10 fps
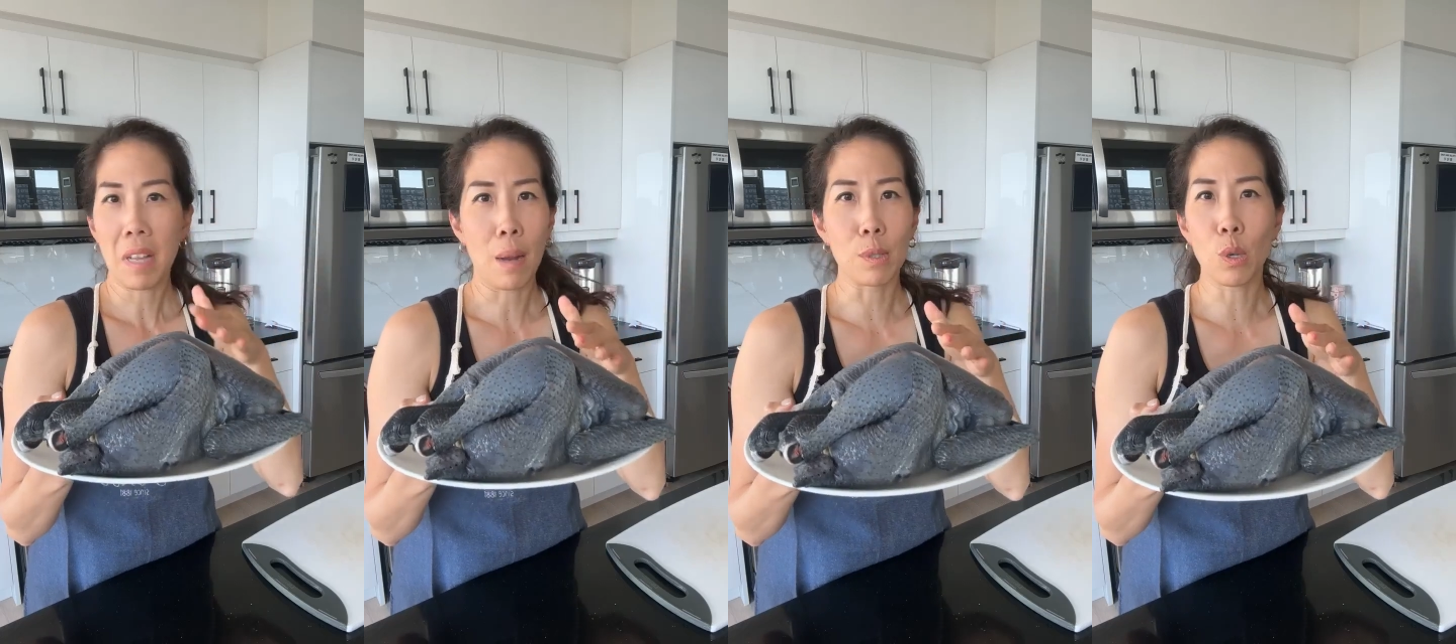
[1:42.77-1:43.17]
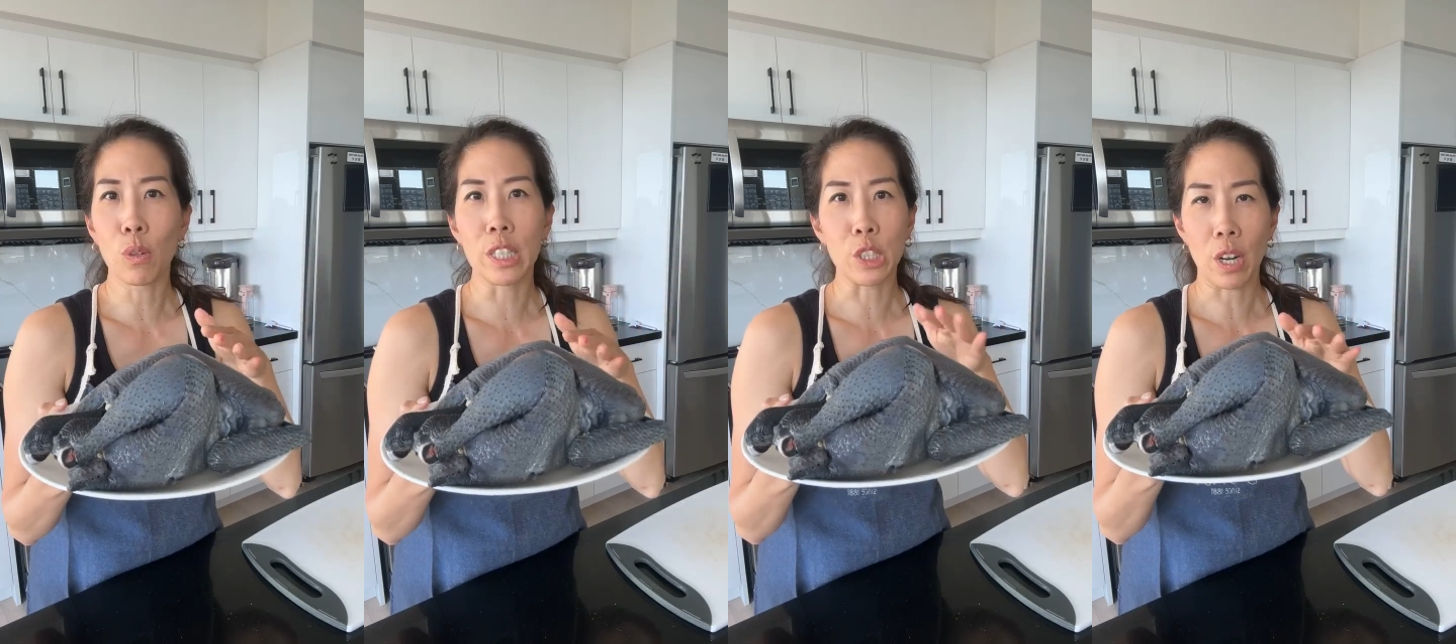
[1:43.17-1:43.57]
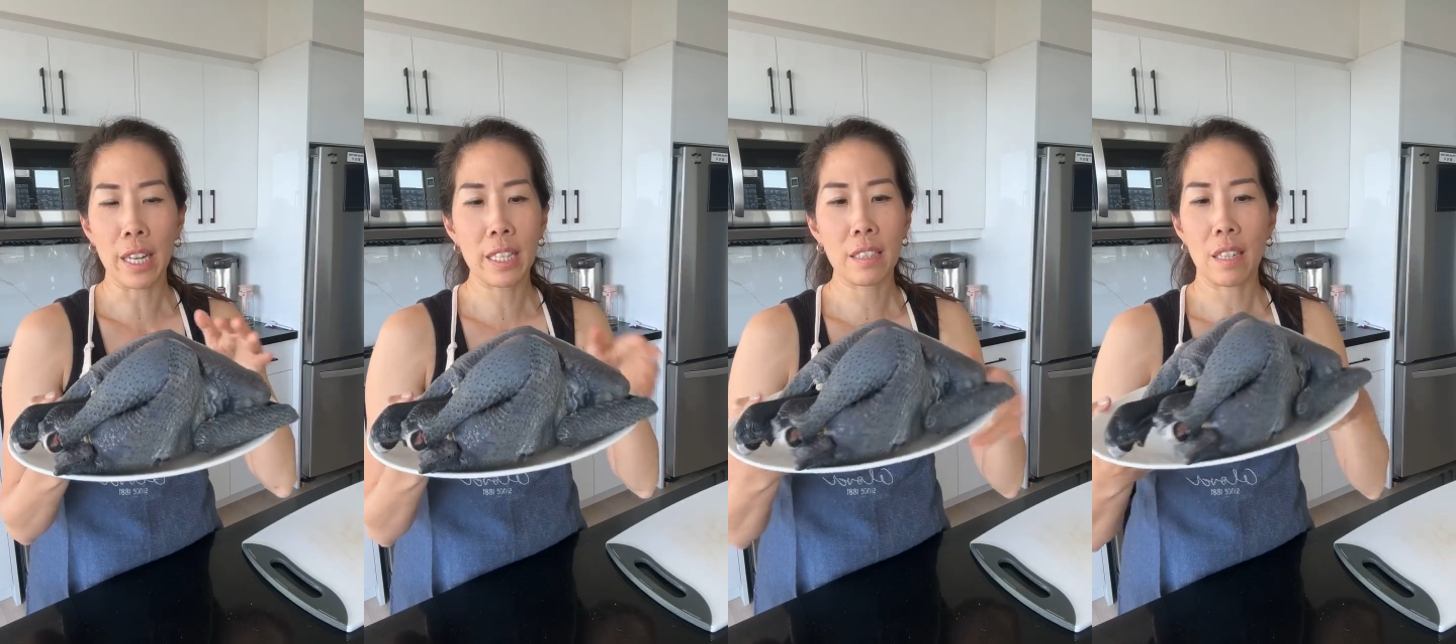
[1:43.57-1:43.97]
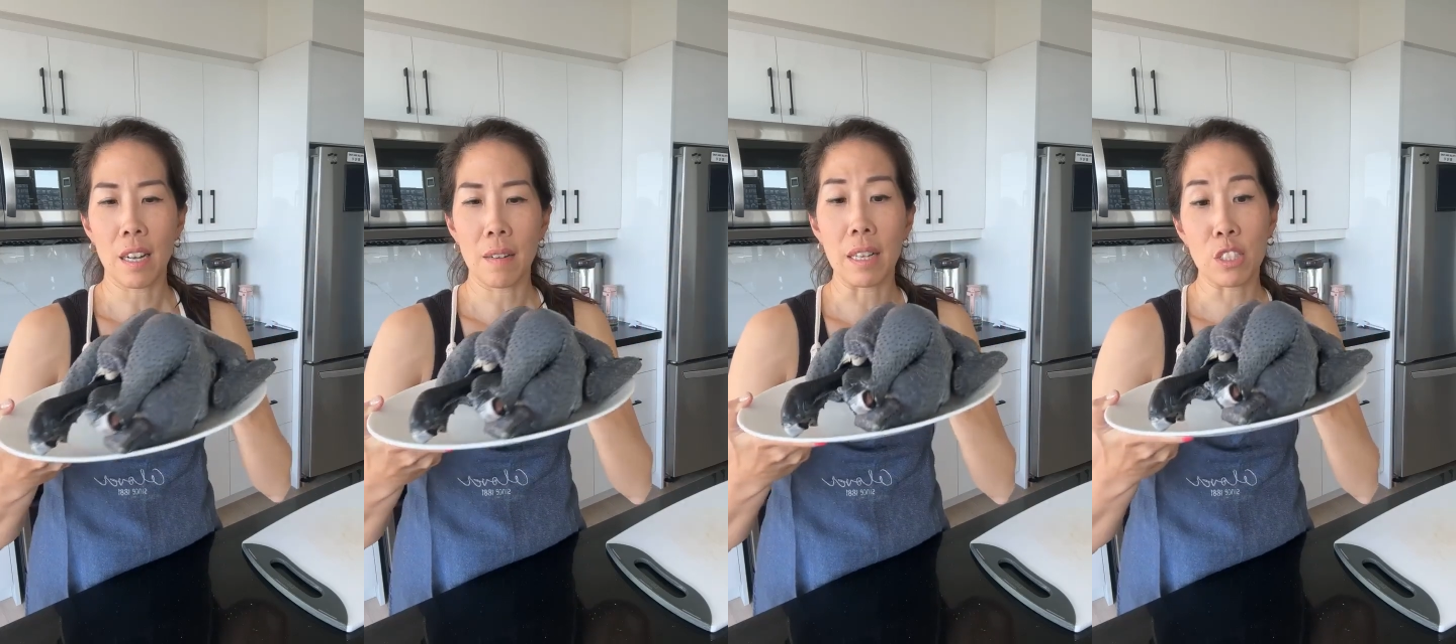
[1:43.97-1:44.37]
I would totally try it
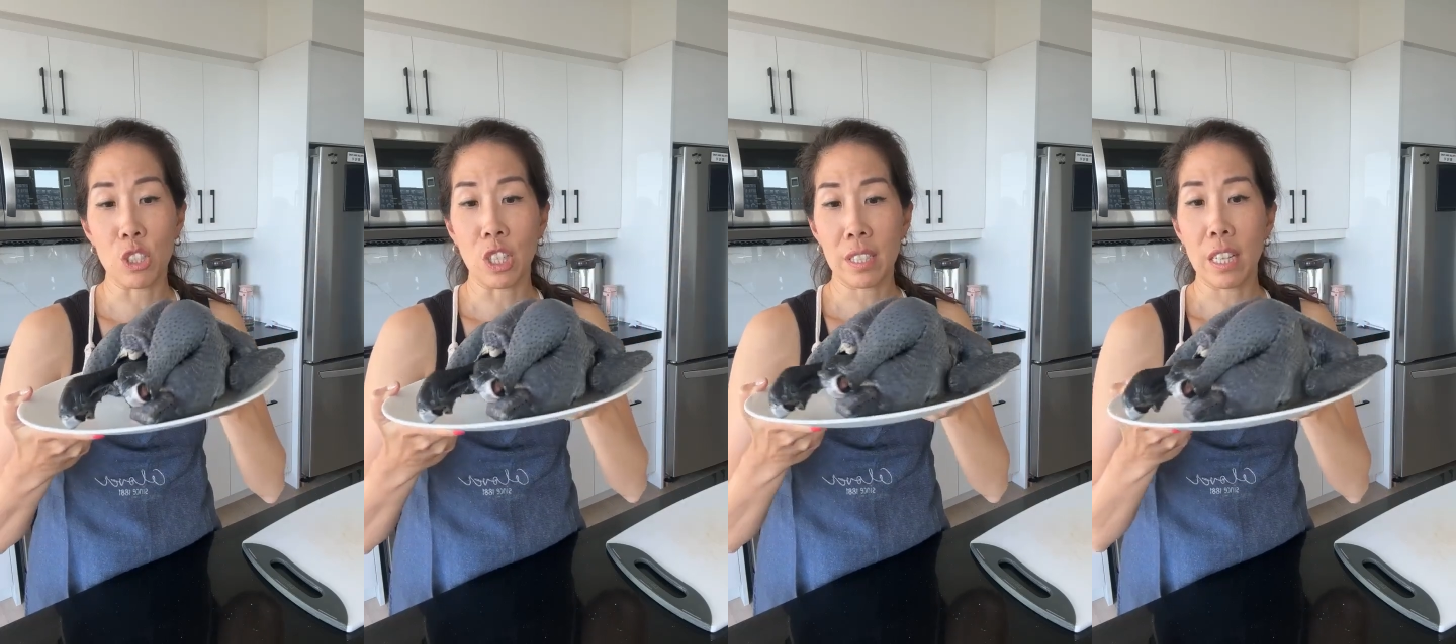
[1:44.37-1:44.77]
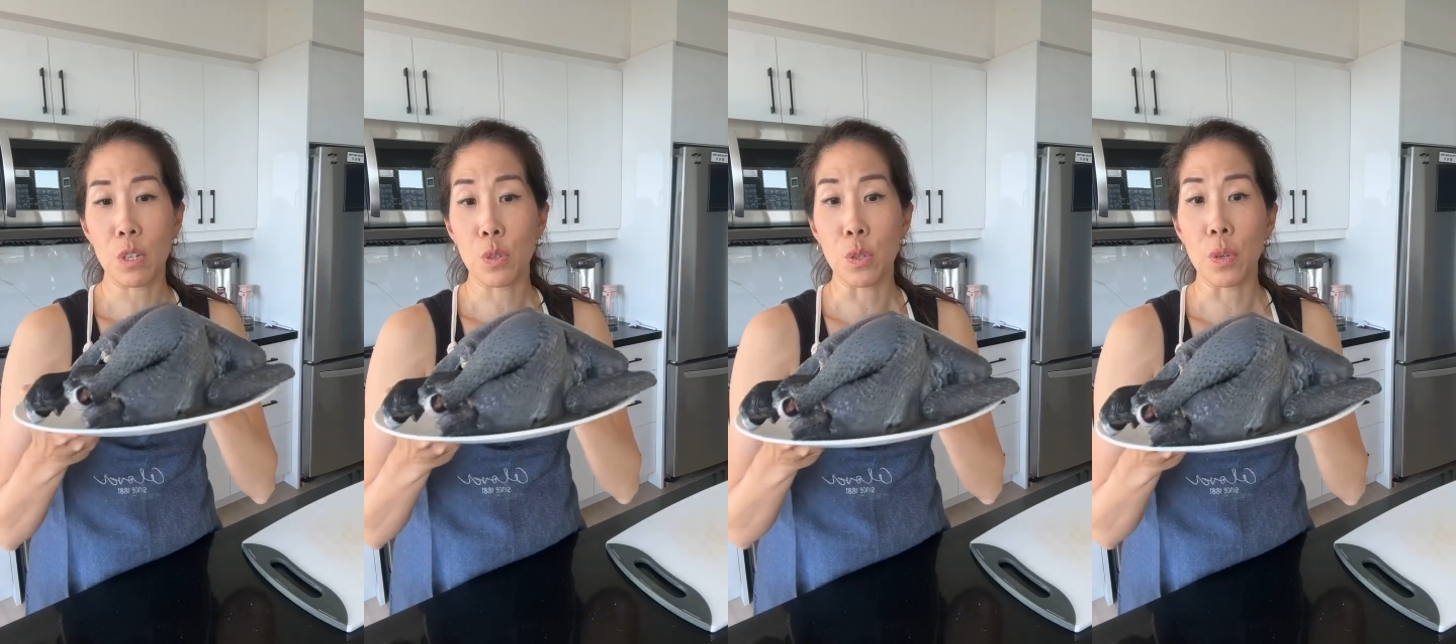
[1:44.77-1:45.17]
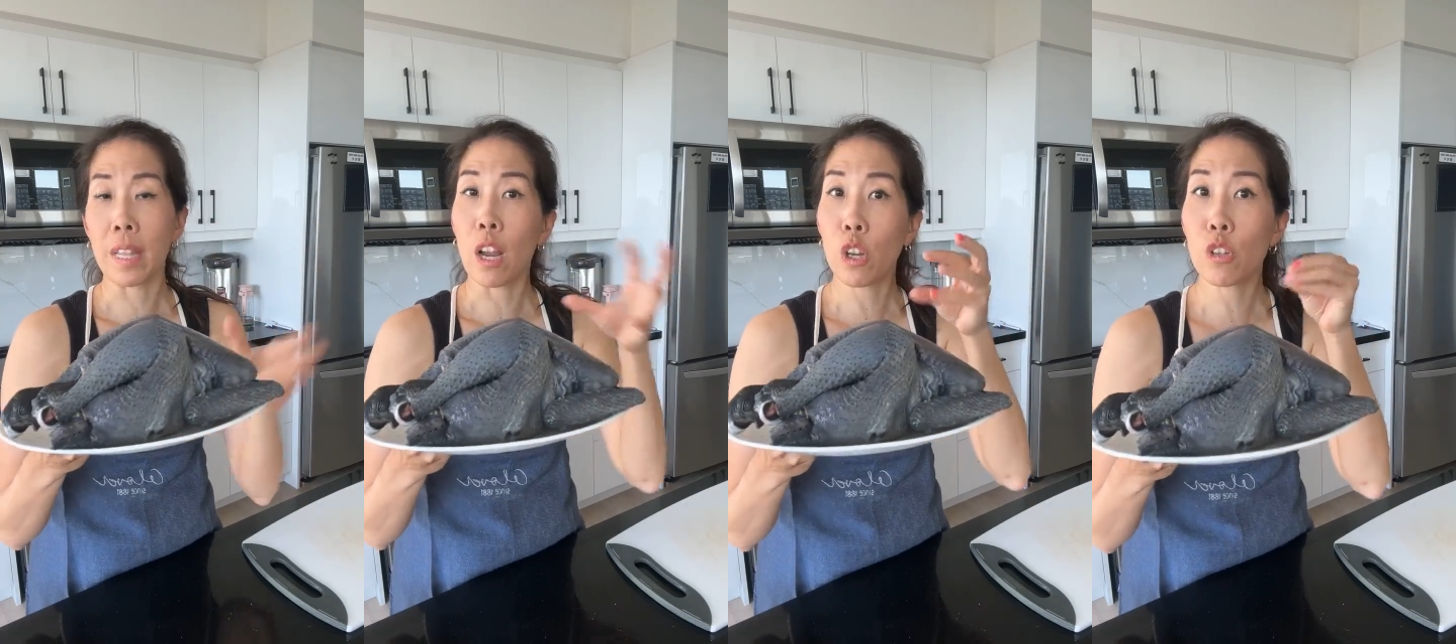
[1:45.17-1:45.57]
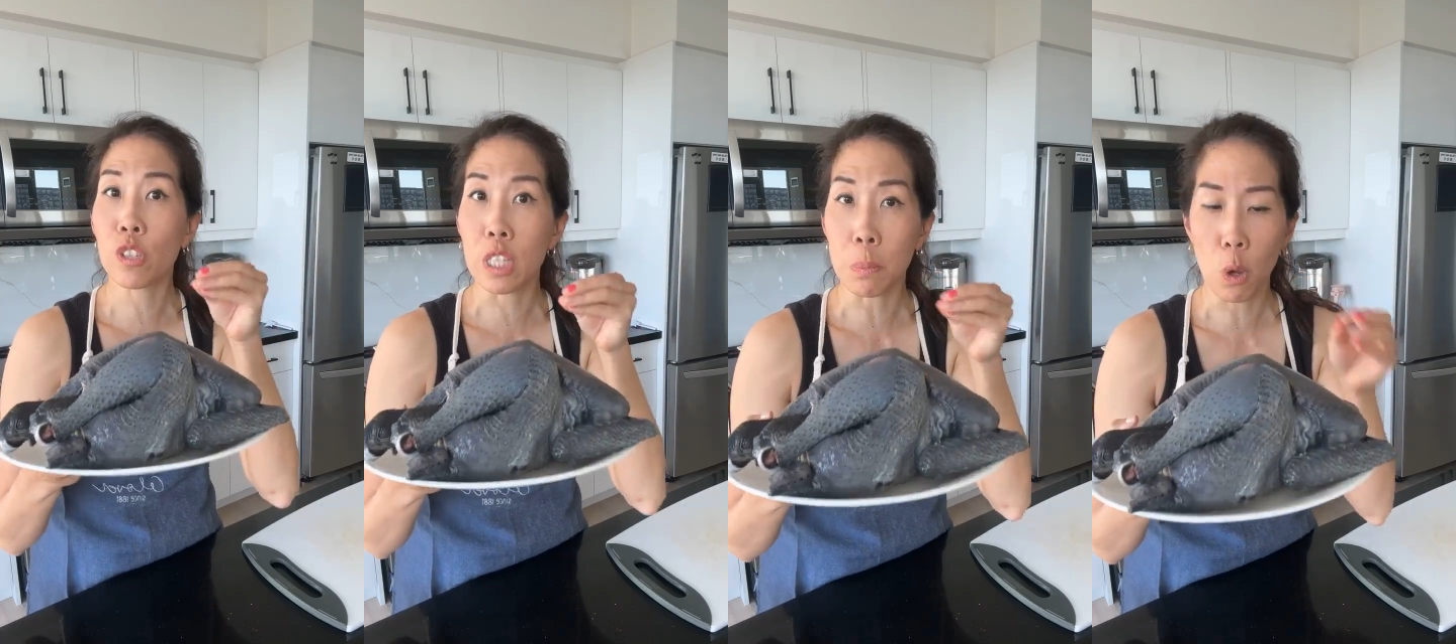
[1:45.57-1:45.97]
and suggest that you do. They are
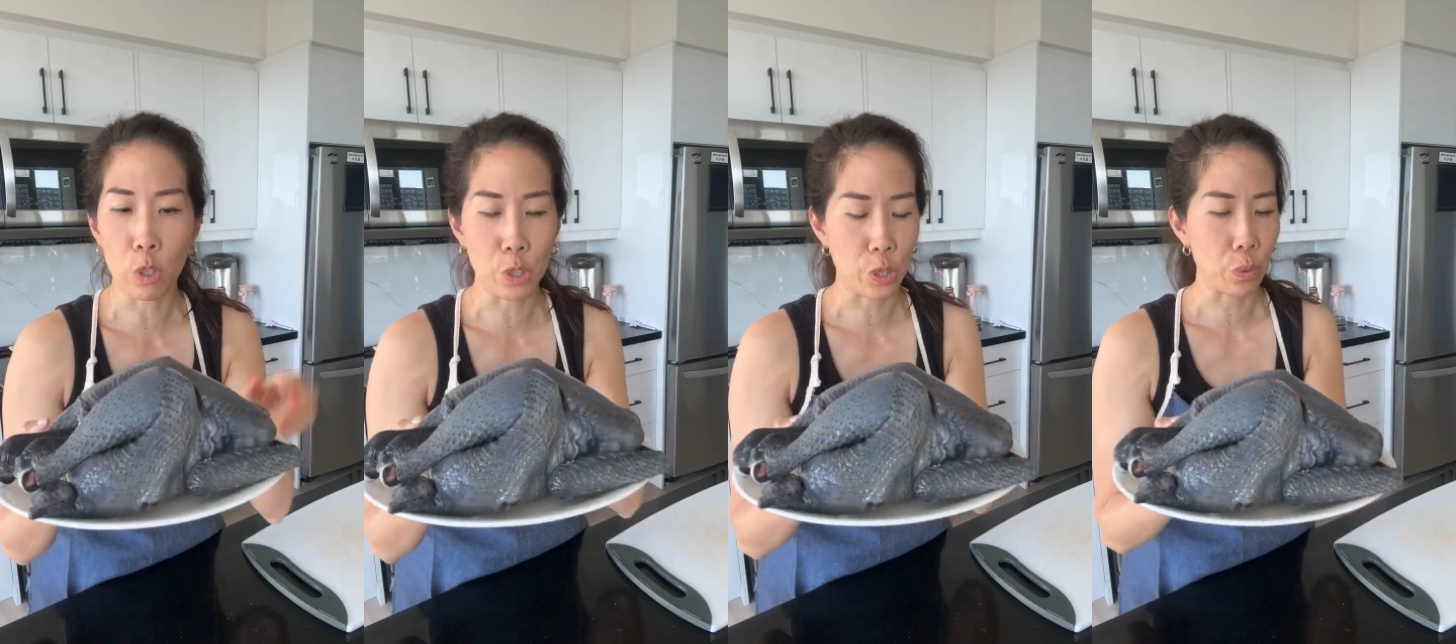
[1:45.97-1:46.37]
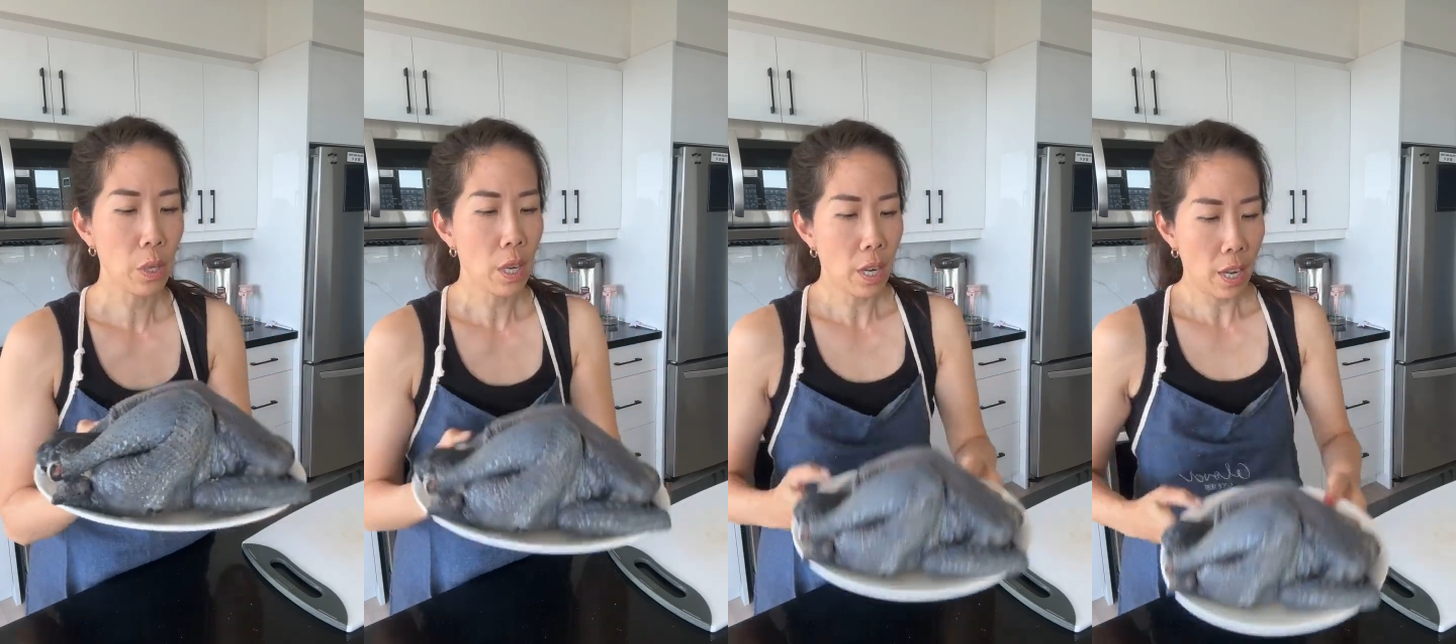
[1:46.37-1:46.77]
usually smaller too.